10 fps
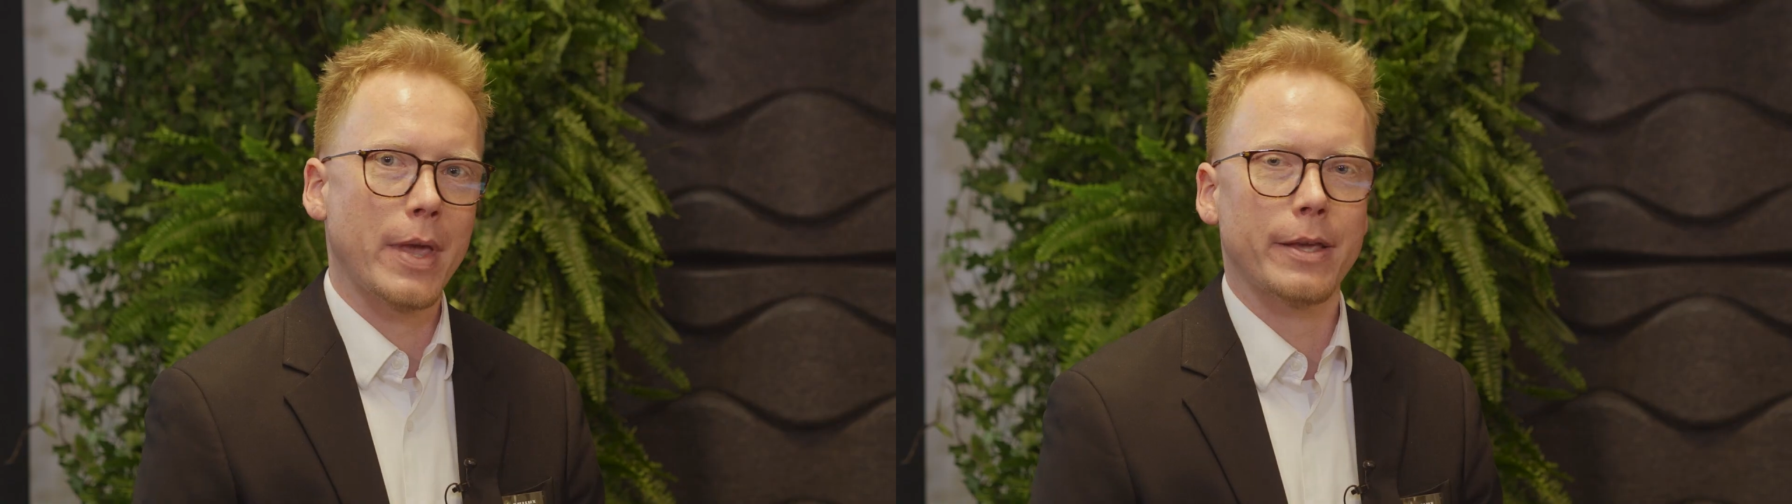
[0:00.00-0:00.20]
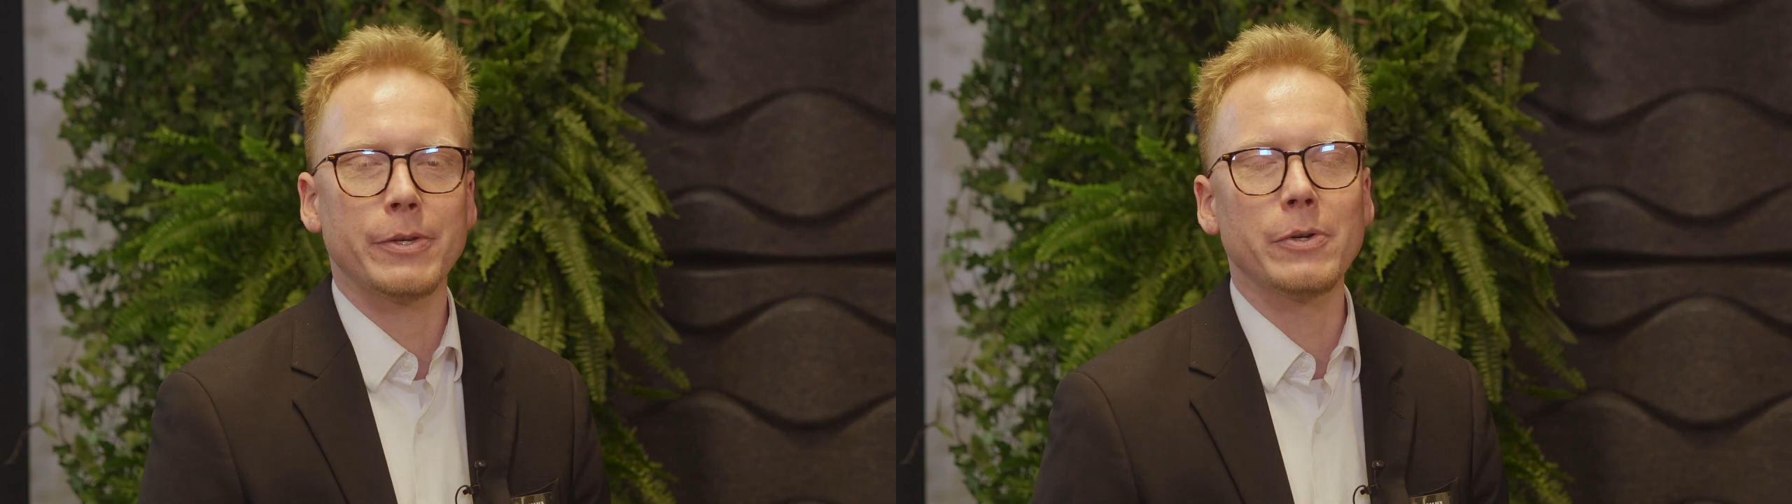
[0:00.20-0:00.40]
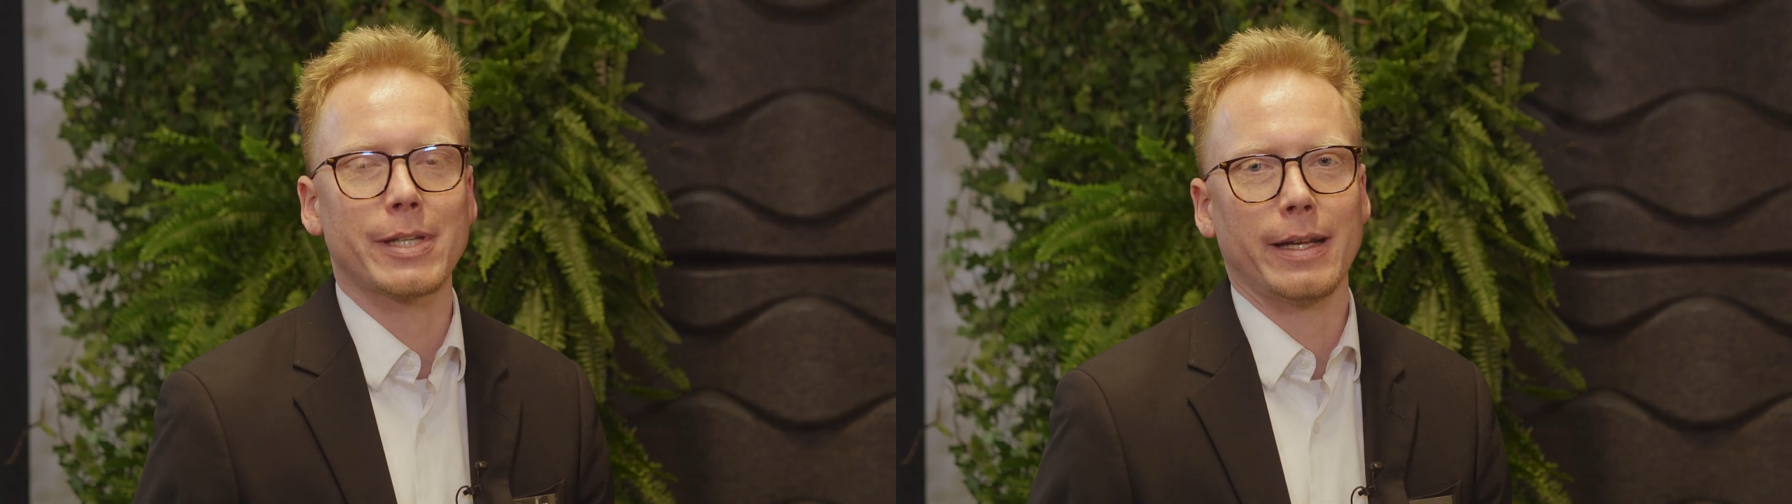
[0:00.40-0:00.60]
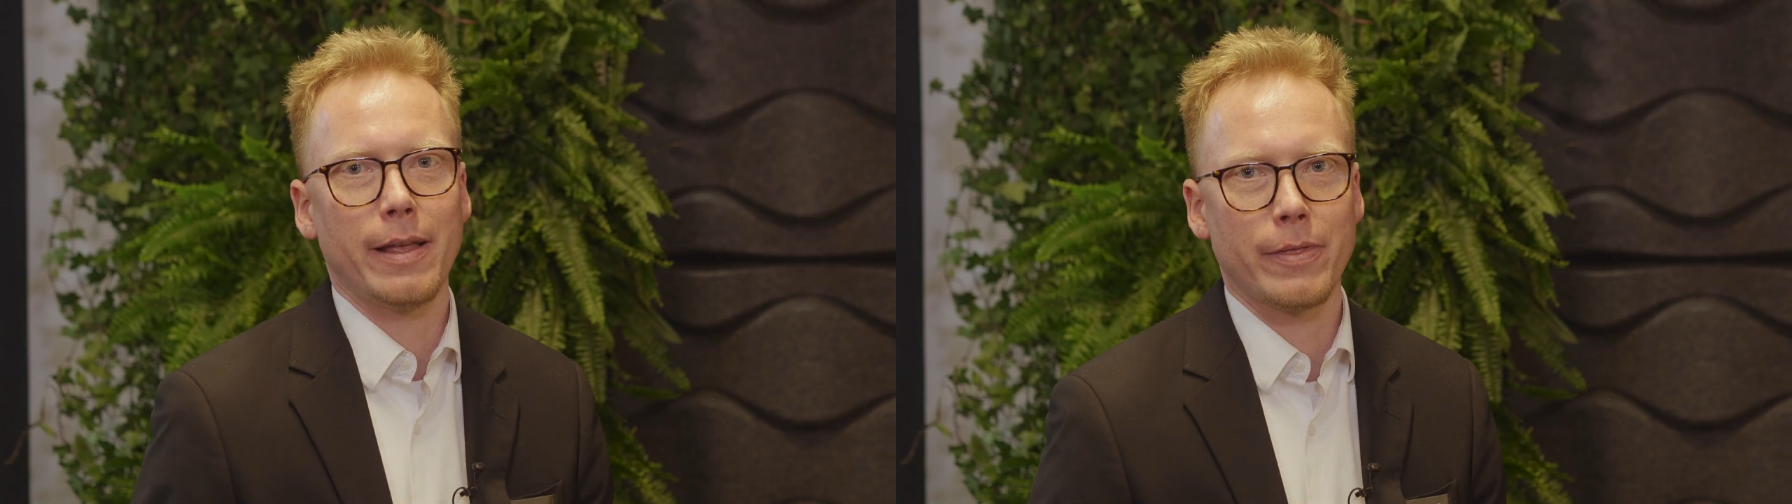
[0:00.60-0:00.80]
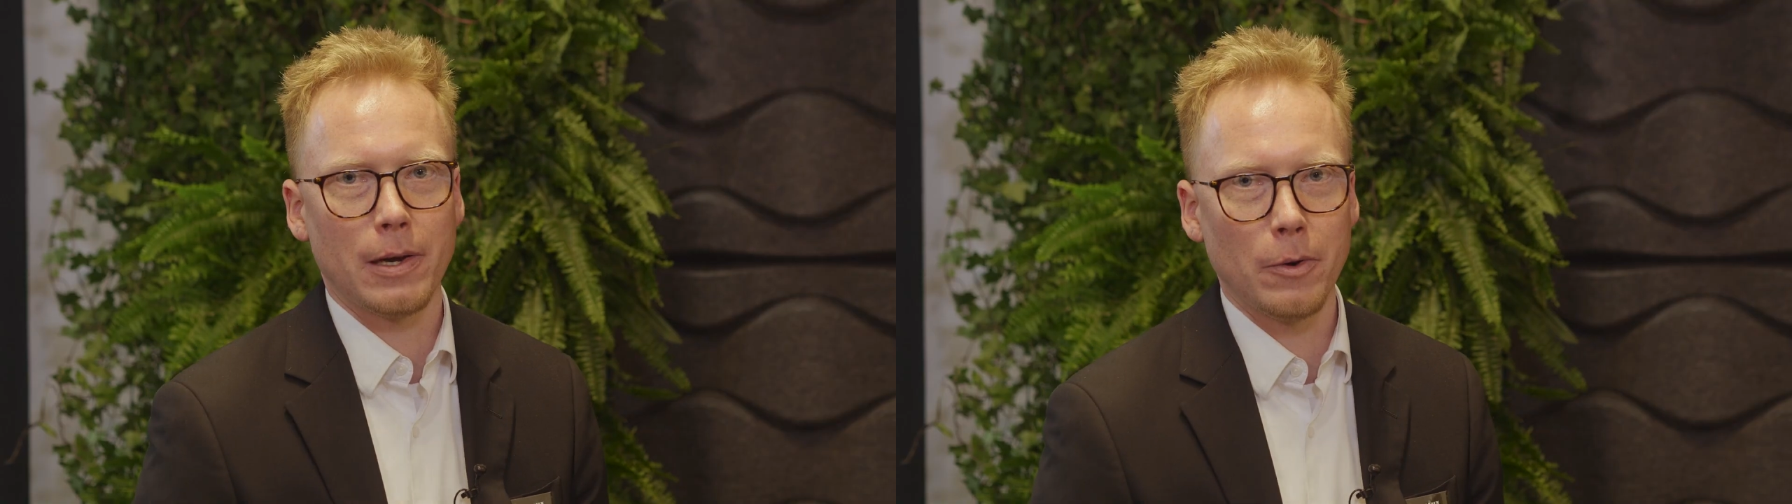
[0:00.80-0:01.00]
we are using
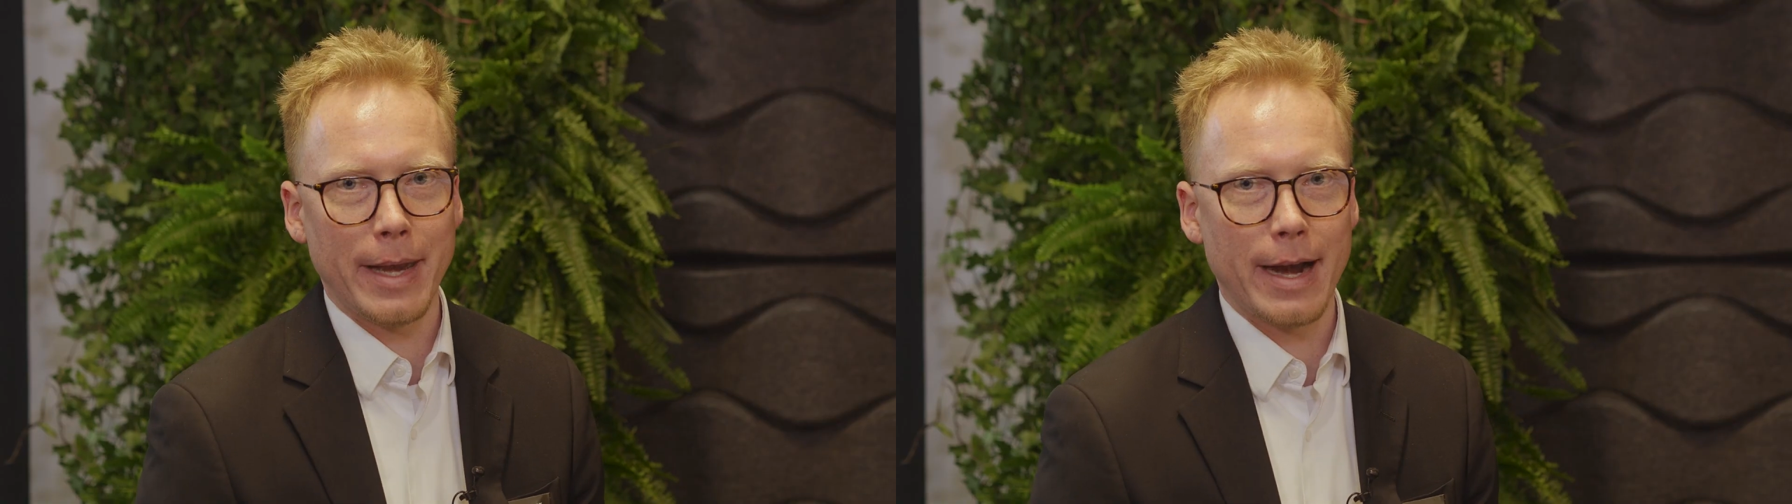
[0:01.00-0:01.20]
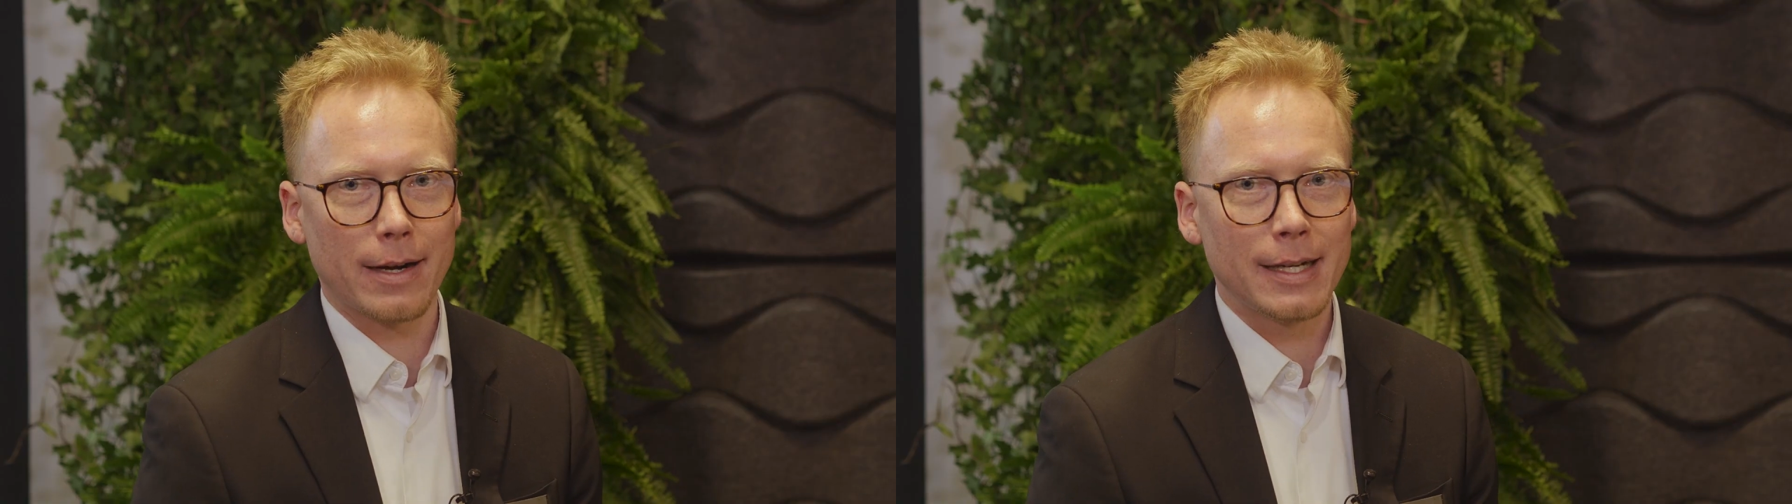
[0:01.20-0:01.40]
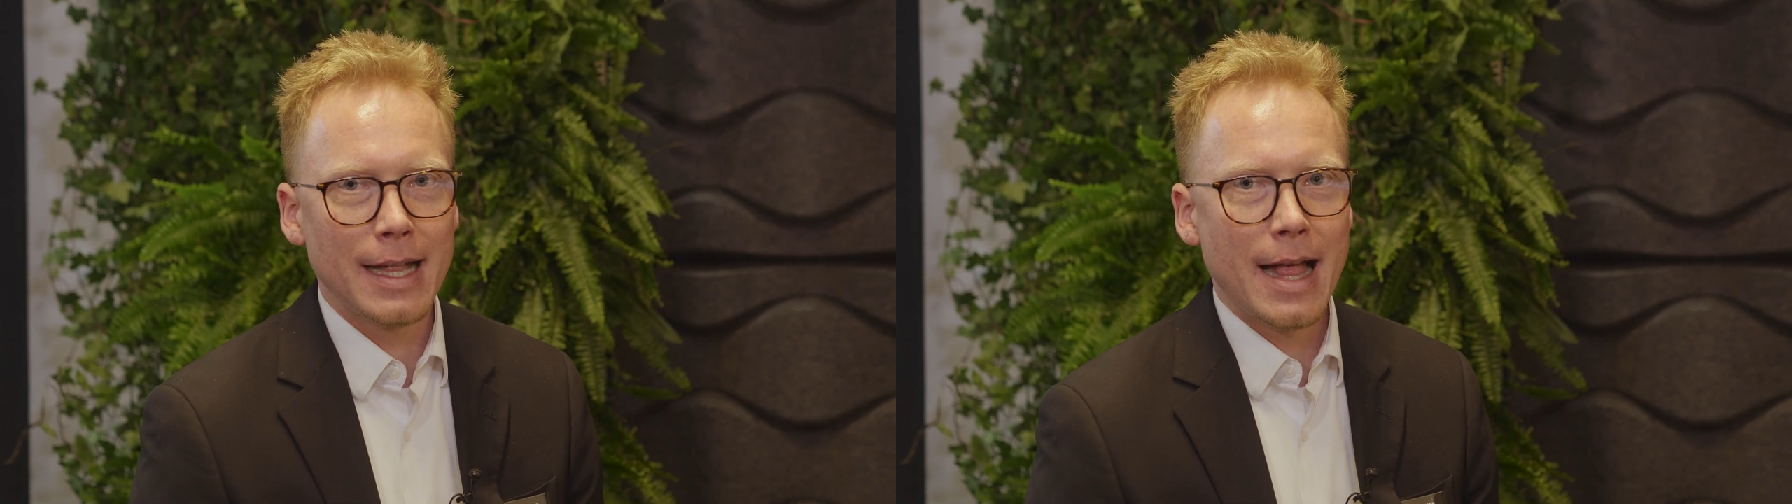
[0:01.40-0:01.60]
in the luminaire.